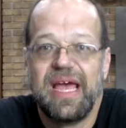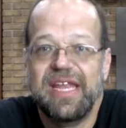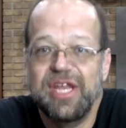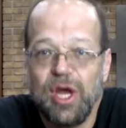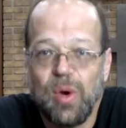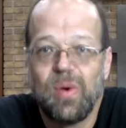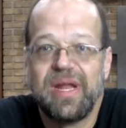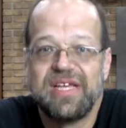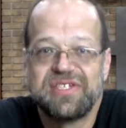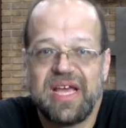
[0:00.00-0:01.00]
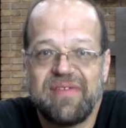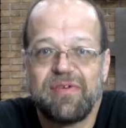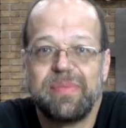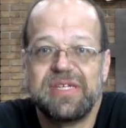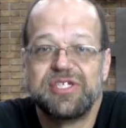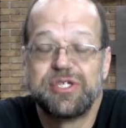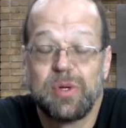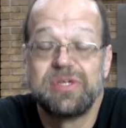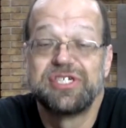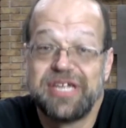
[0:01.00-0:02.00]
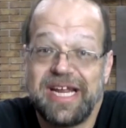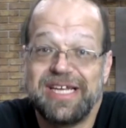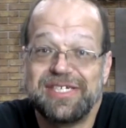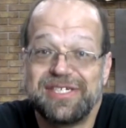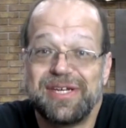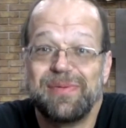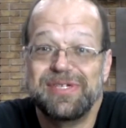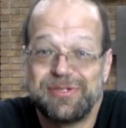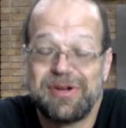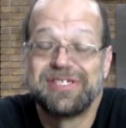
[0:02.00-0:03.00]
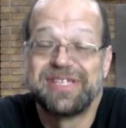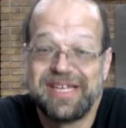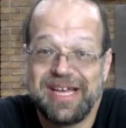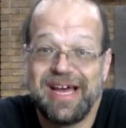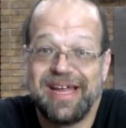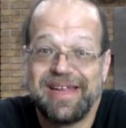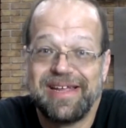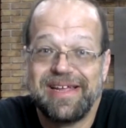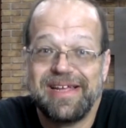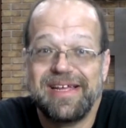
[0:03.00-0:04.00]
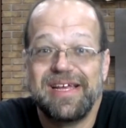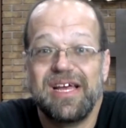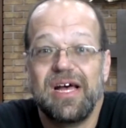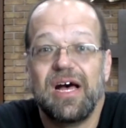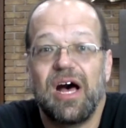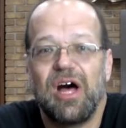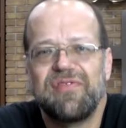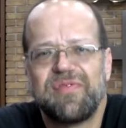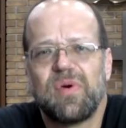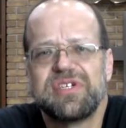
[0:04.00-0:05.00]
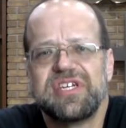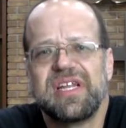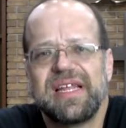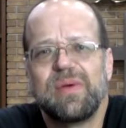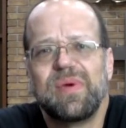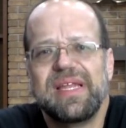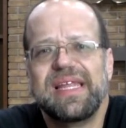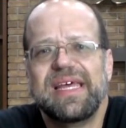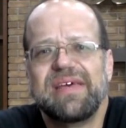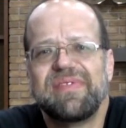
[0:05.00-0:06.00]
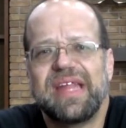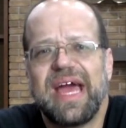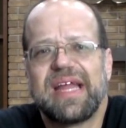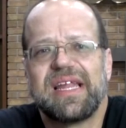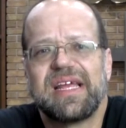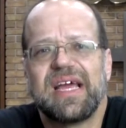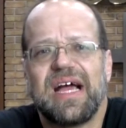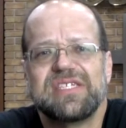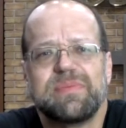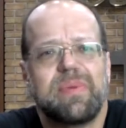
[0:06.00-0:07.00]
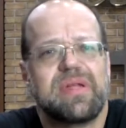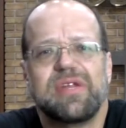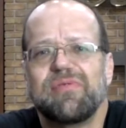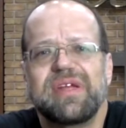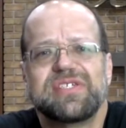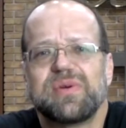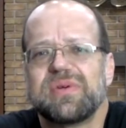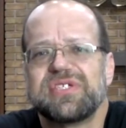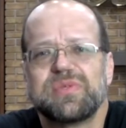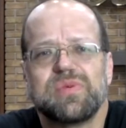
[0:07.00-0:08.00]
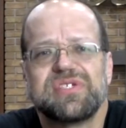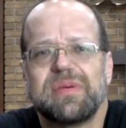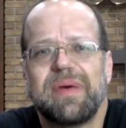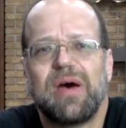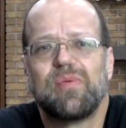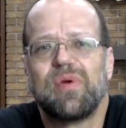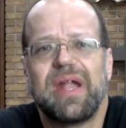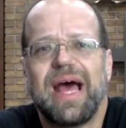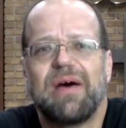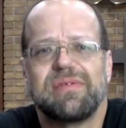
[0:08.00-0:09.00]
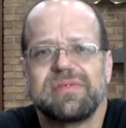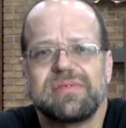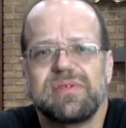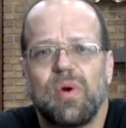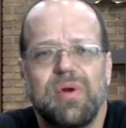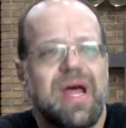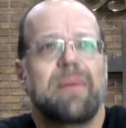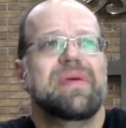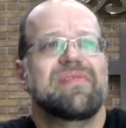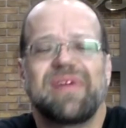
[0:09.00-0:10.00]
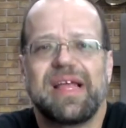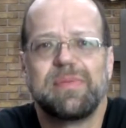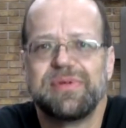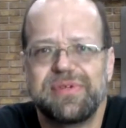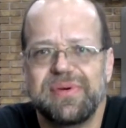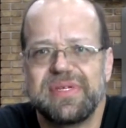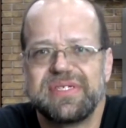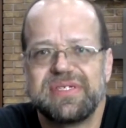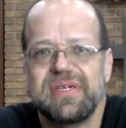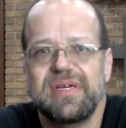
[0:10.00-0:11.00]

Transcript: And no one has ever been shortchanged when trusting God. Unfortunately, we live and act like God's abundant resources will somehow run out or not be available to us.